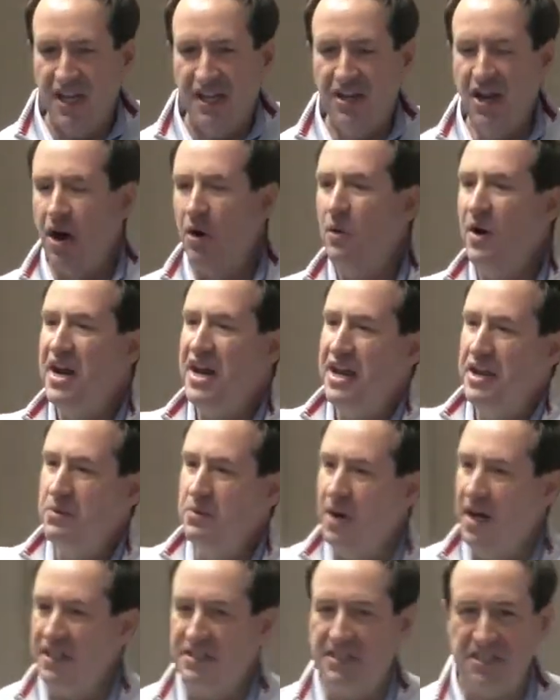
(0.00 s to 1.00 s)
No, what He
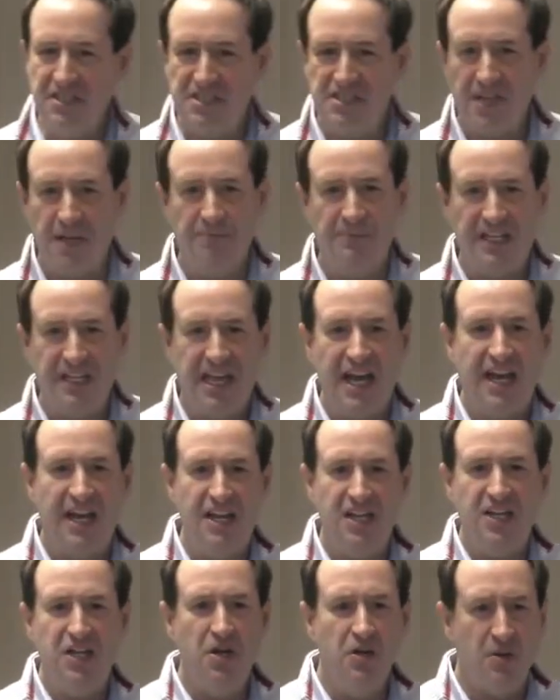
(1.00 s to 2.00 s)
wants is something out
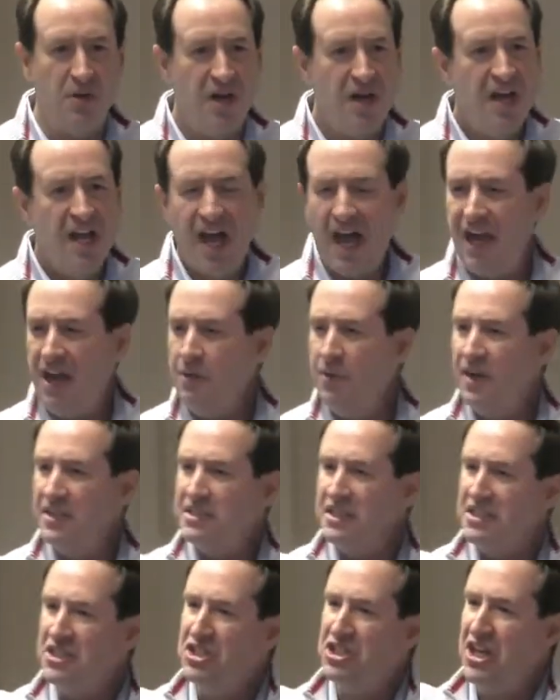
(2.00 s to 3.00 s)
of you. He
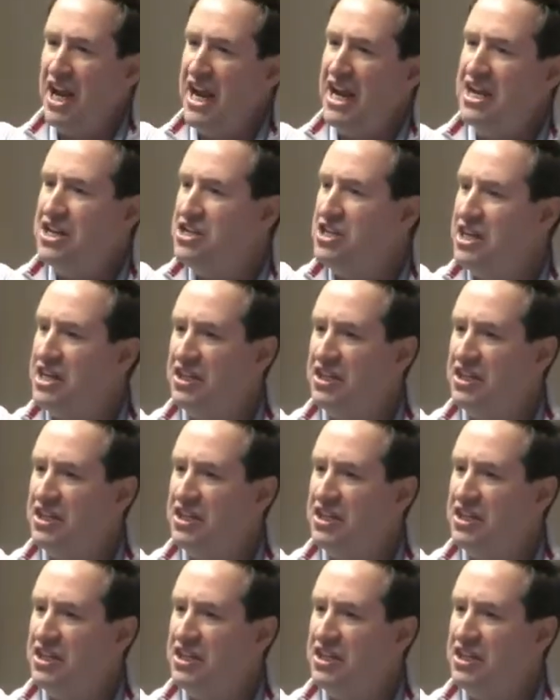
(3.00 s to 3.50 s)
wants a change